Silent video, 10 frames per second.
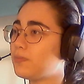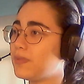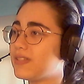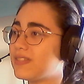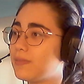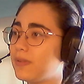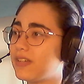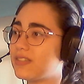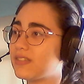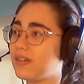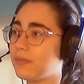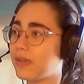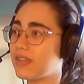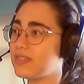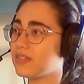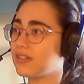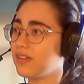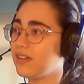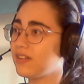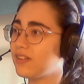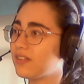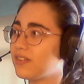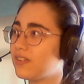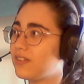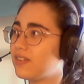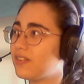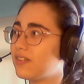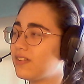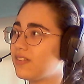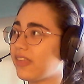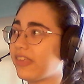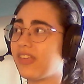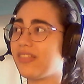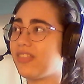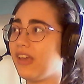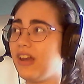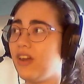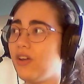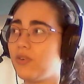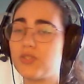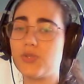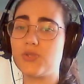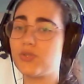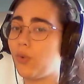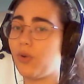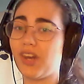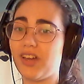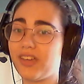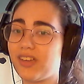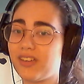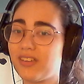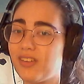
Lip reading: be siblings, I'm guessing. Like they look so alike.